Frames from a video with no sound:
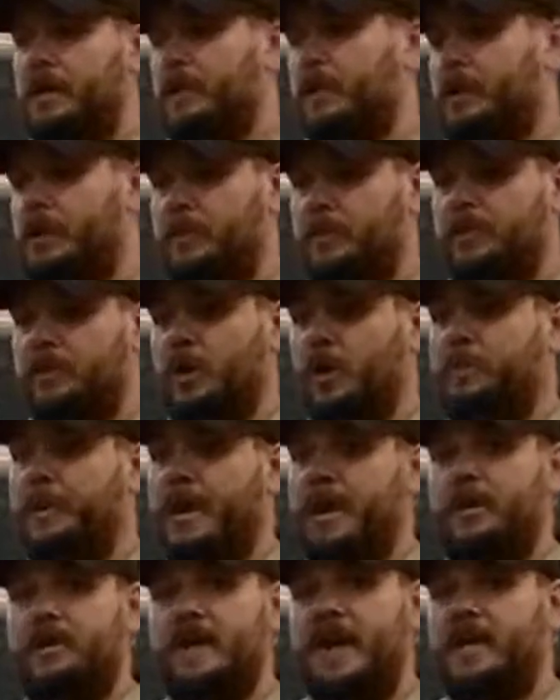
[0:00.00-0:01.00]

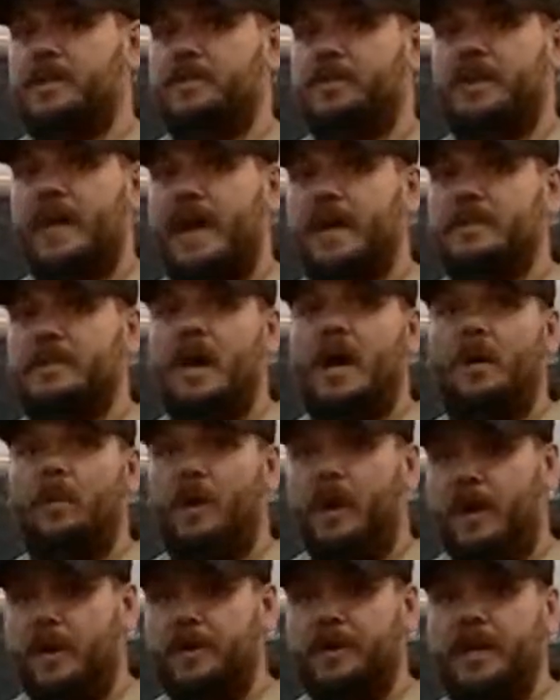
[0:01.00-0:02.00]
propane or natural gas hot
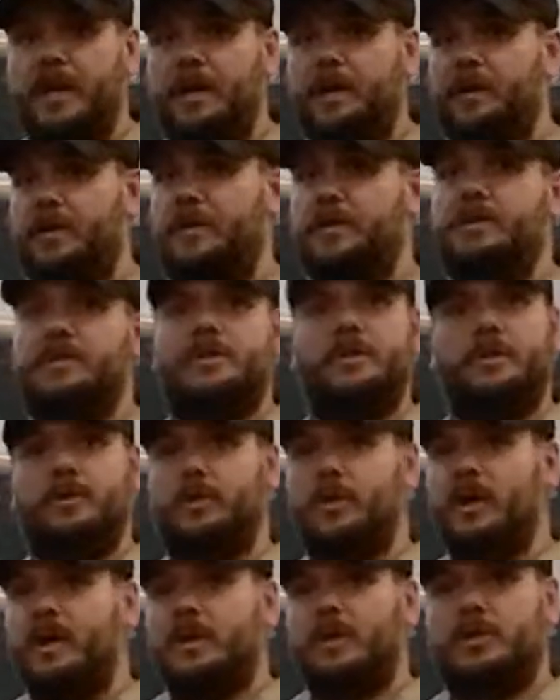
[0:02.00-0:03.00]
water heaters
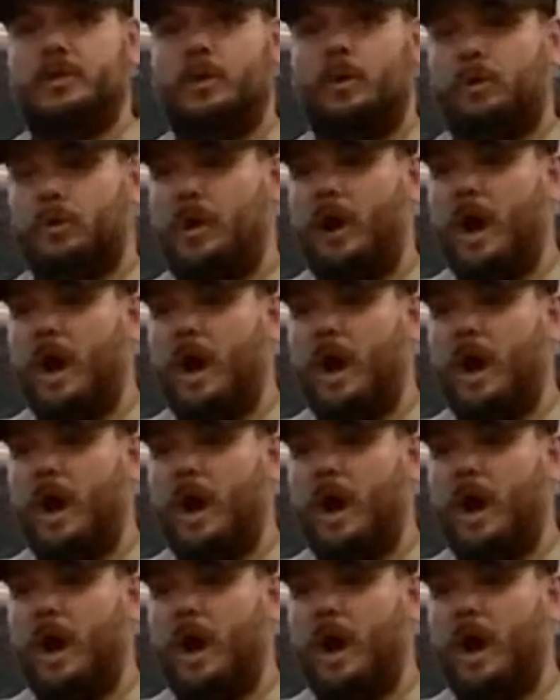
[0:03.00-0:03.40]
to solar